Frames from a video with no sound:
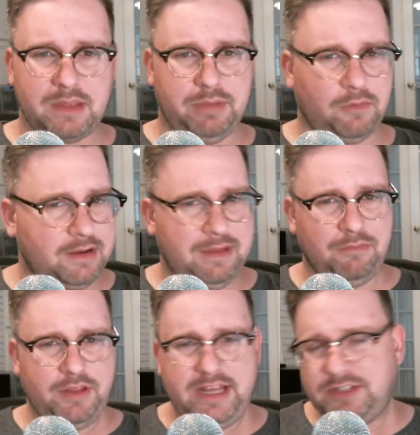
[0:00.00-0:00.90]
But
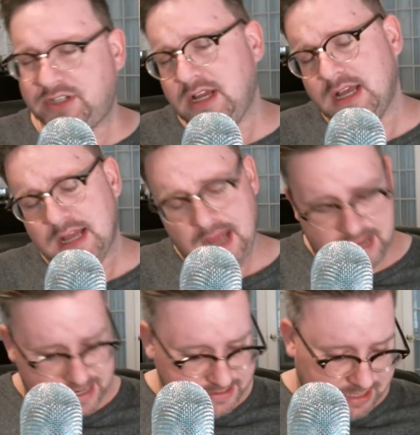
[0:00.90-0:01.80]
remember this,
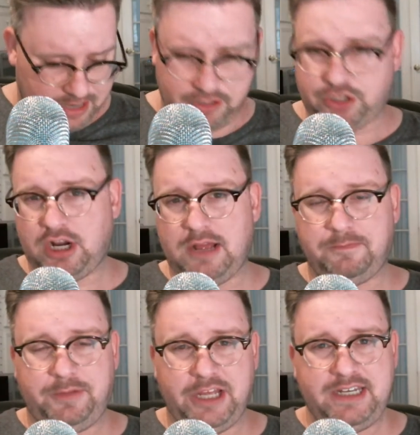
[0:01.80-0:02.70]
Donald
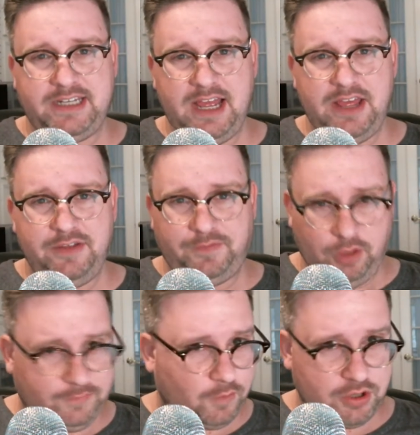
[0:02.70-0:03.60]
Trump put the
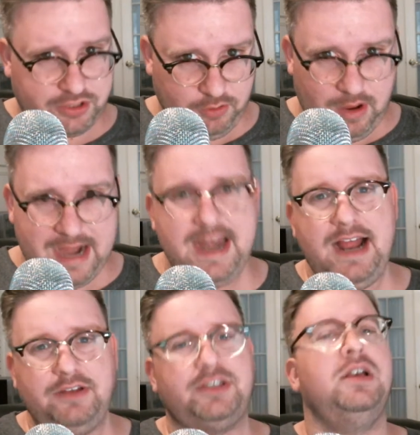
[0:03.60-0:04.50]
full force of the White
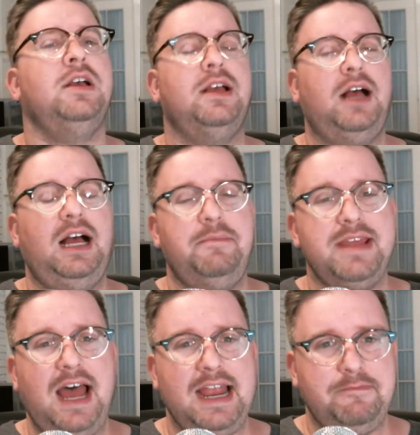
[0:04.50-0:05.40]
House
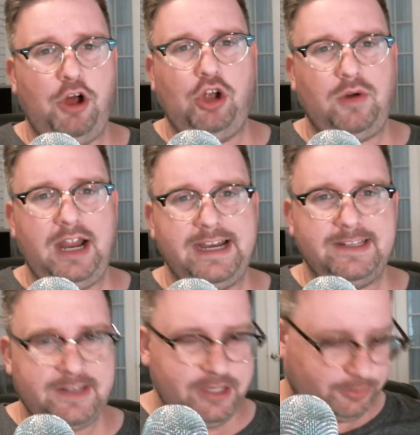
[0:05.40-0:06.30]
behind Paul
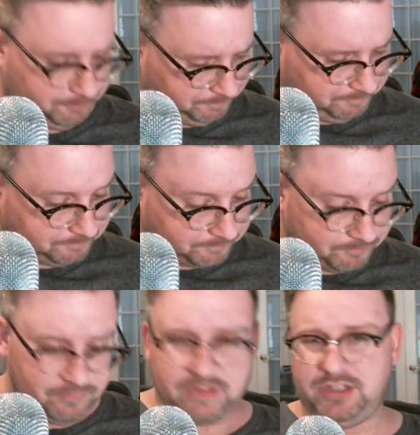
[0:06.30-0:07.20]
Ryan's deal.
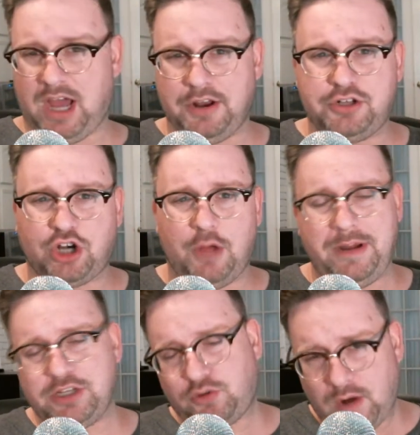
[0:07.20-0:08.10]
Donald Trump
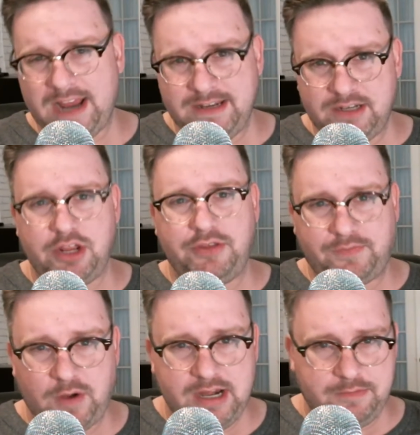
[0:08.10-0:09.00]
has threatened the
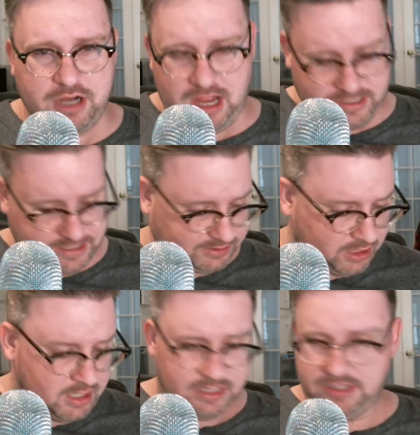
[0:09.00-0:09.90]
Freedom Caucus.
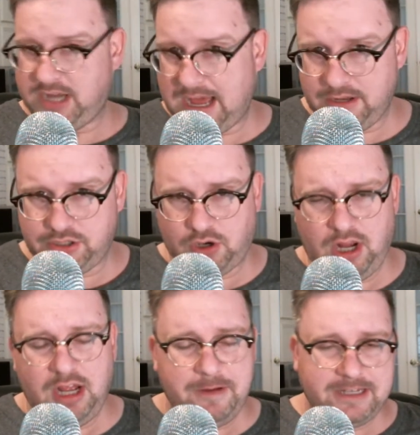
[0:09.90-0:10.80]
Donald
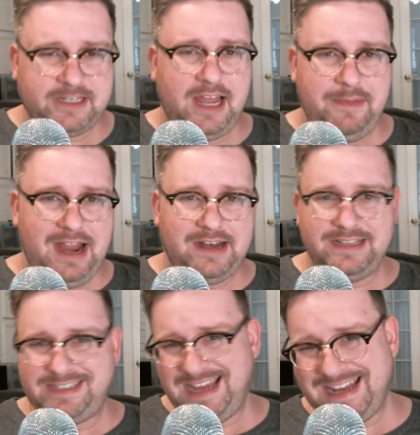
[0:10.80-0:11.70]
Trump has come out
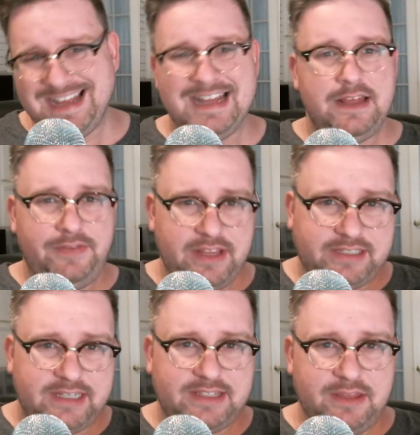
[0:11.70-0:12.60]
and said,
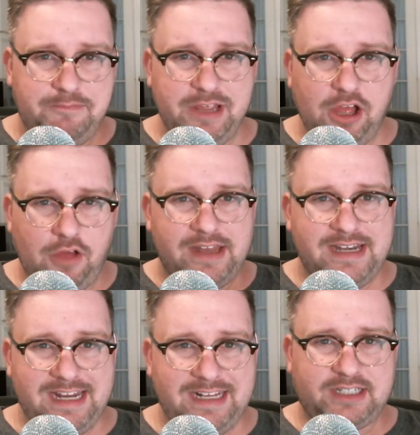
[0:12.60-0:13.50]
this is the bill that
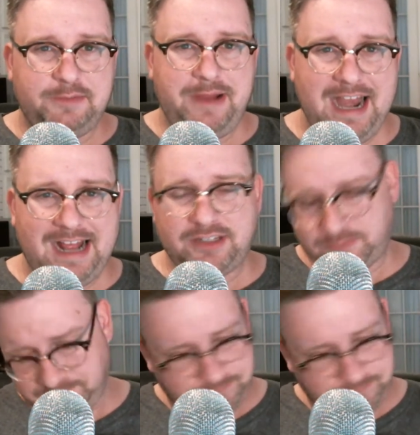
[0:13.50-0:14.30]
needs to pass,